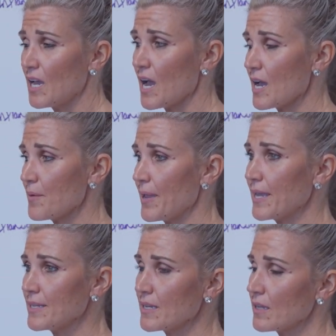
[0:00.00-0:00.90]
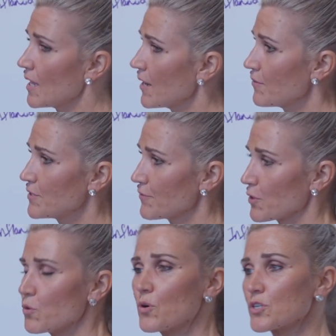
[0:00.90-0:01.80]
And a lot of
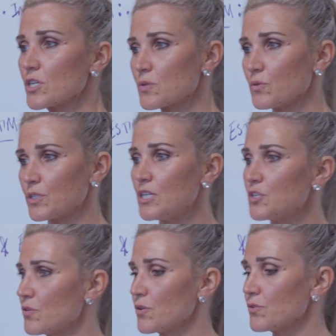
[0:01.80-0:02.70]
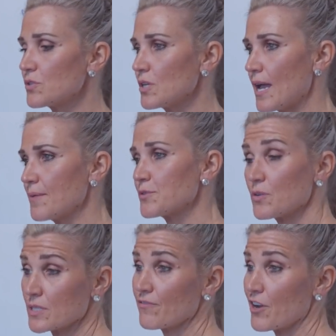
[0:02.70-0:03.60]
different courses will teach you those, so
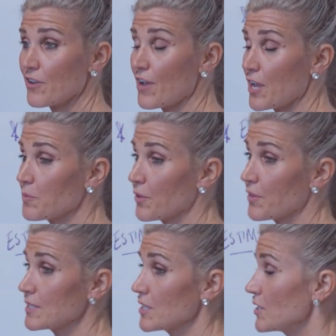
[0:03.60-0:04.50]
it's a very valuable thing